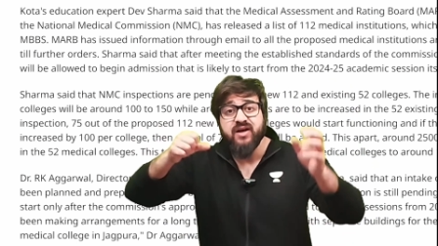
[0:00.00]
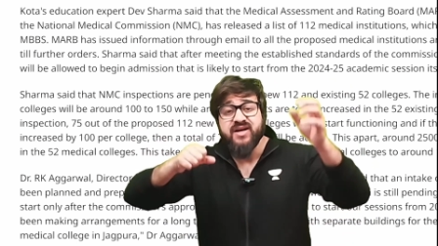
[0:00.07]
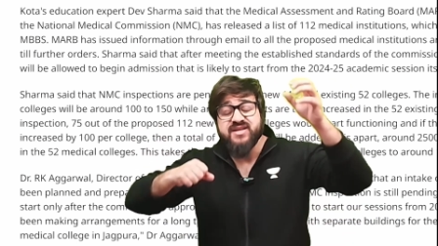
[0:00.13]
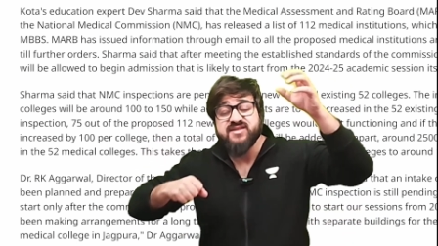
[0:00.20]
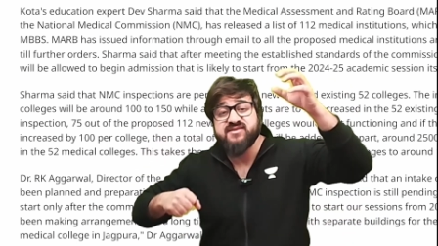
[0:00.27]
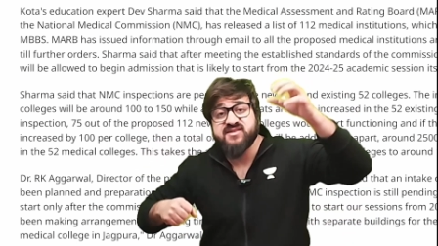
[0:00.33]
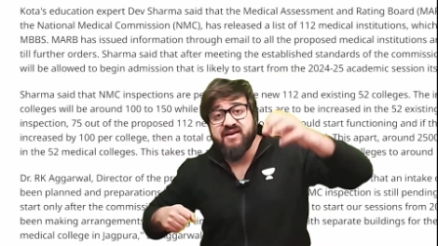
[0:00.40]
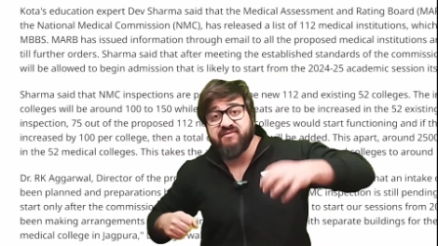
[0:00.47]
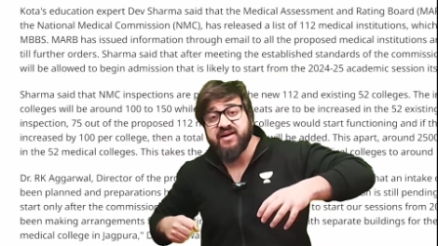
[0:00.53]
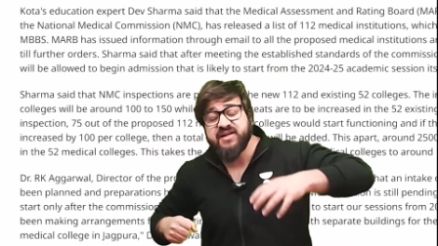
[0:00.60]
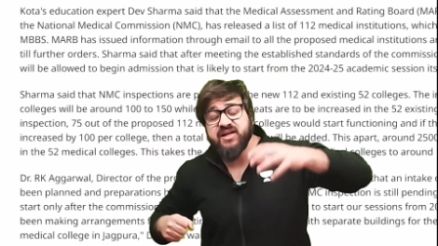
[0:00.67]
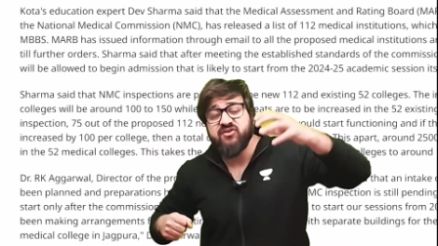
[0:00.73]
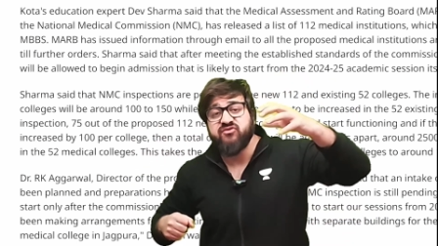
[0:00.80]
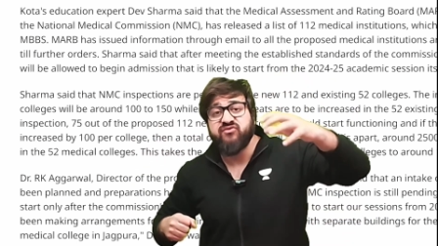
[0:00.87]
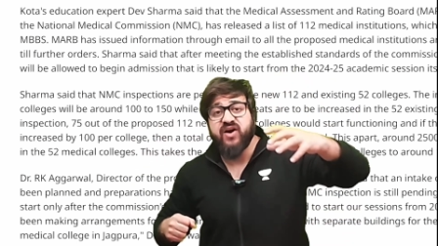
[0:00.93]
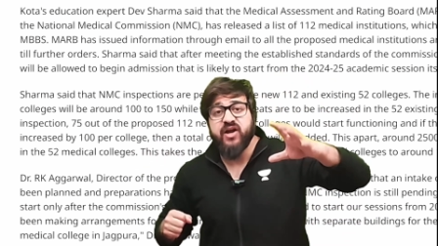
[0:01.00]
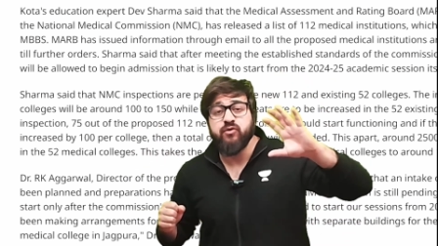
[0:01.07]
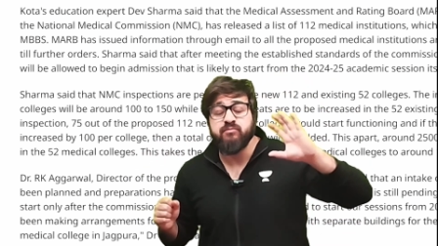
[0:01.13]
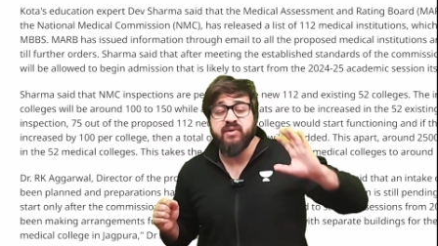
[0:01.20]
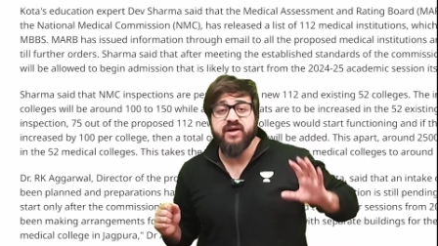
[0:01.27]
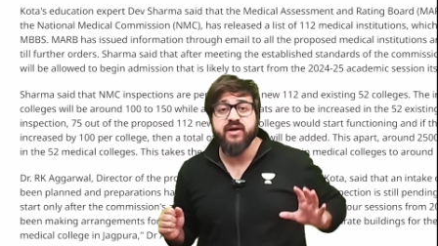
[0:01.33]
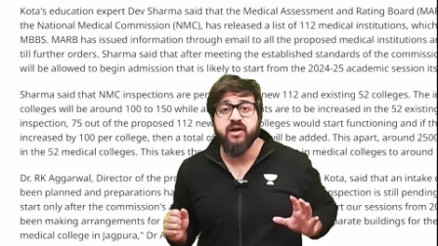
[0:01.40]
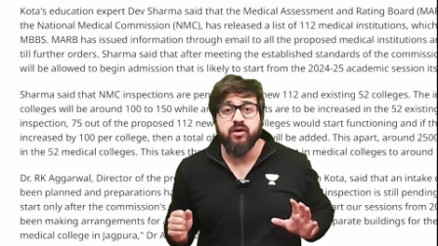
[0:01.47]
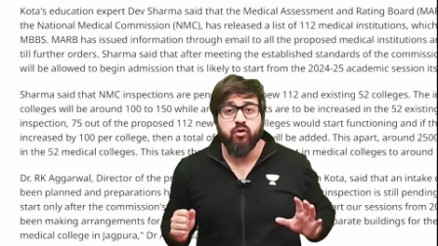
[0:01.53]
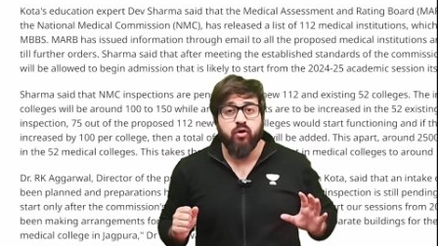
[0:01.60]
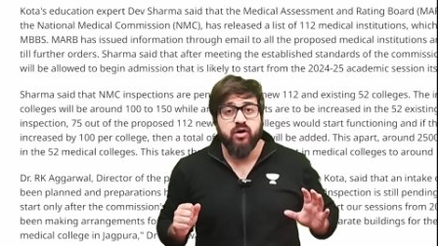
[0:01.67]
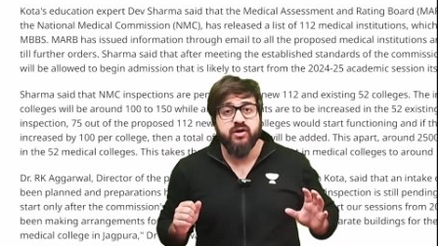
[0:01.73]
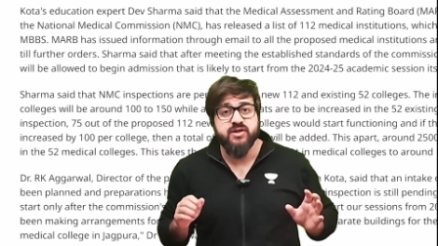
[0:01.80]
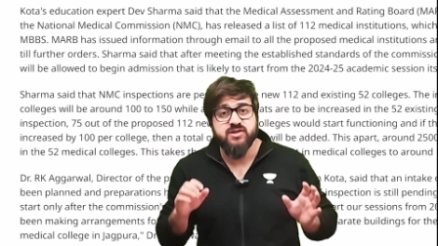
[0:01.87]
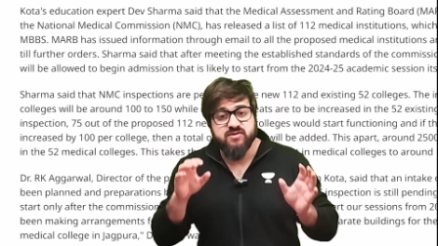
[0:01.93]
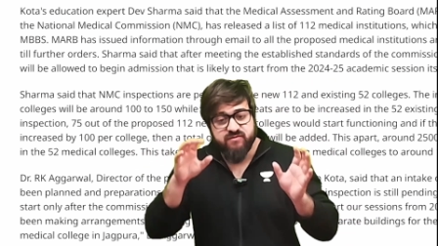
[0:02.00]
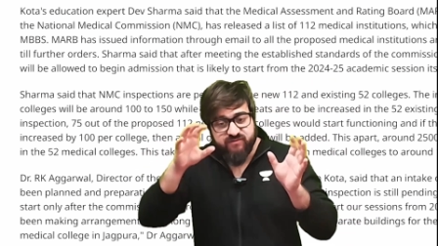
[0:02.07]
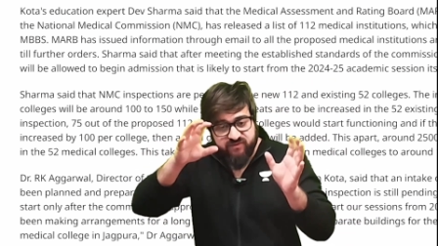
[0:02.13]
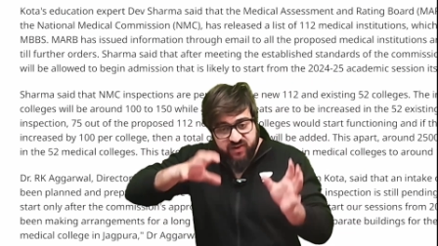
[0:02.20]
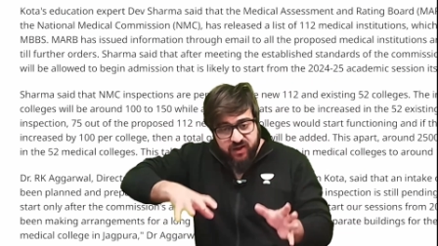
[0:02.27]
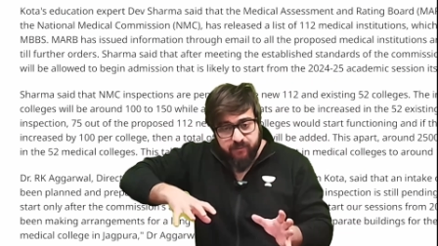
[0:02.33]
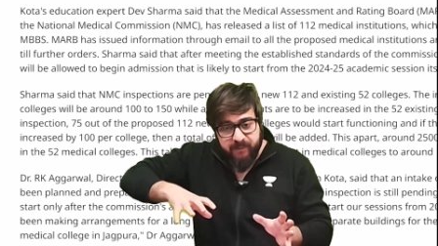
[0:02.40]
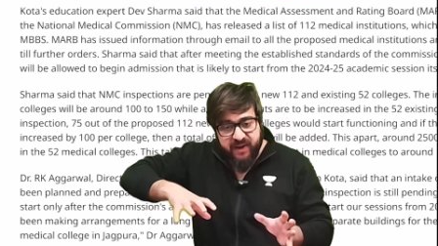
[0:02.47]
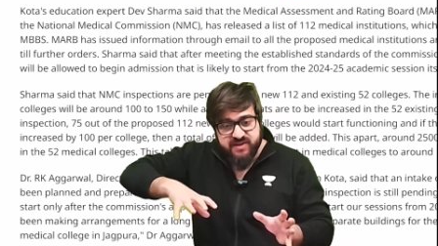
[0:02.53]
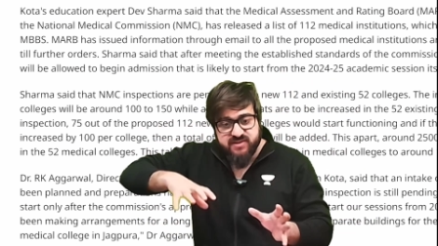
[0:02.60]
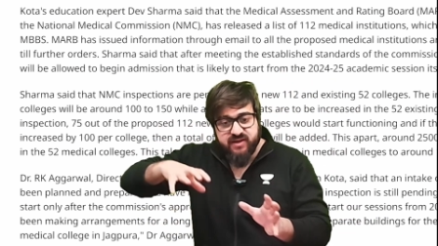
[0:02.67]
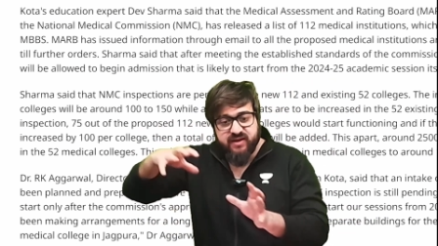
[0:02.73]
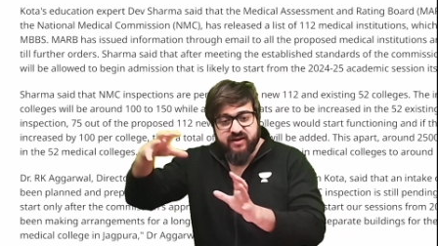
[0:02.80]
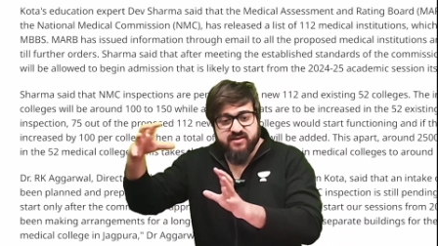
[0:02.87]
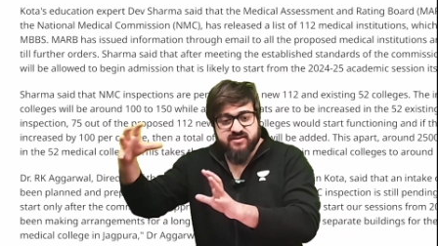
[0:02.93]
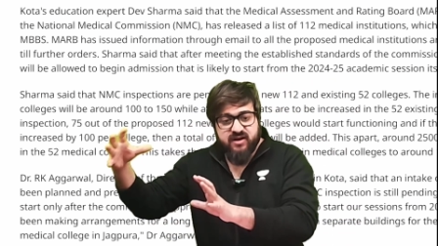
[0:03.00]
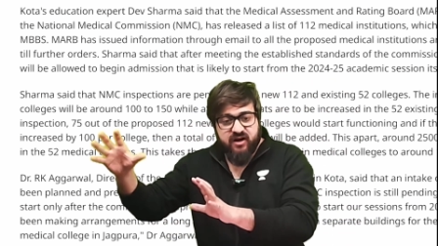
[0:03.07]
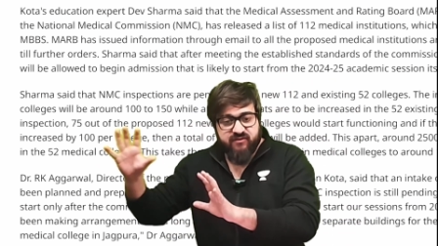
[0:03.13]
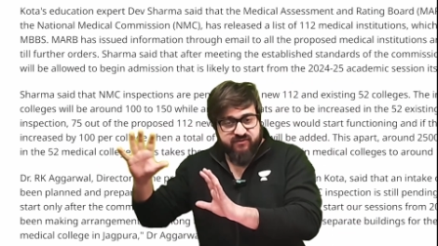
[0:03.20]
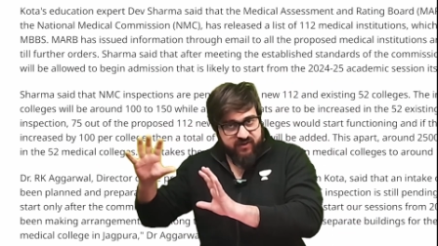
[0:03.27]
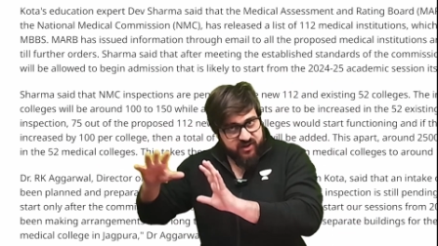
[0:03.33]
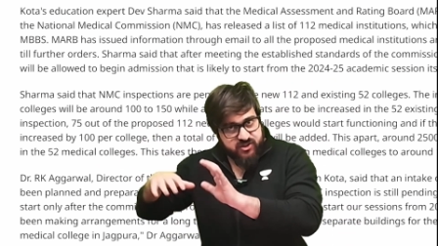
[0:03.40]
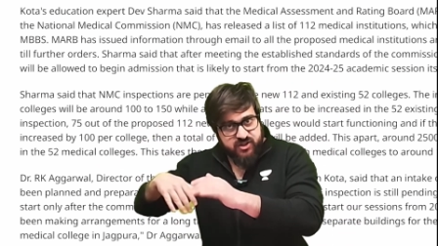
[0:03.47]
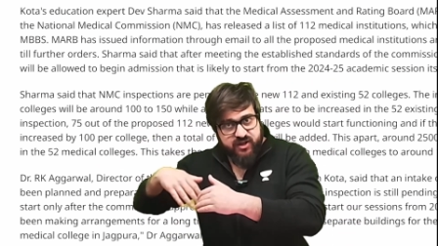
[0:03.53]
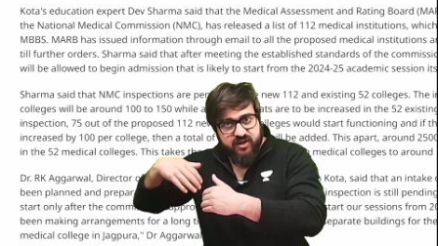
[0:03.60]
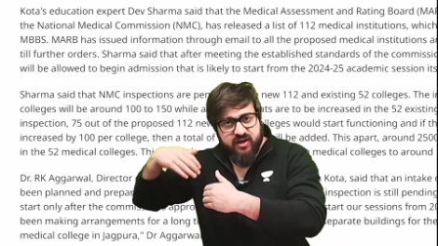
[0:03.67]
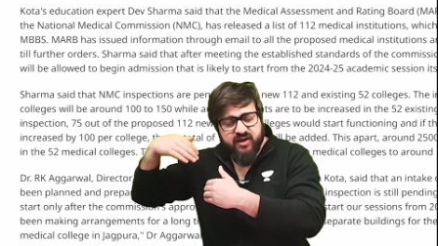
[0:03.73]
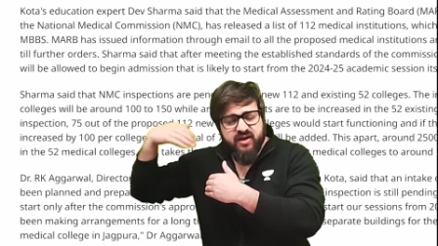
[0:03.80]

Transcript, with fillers: 75 medical colleges will basically start functioning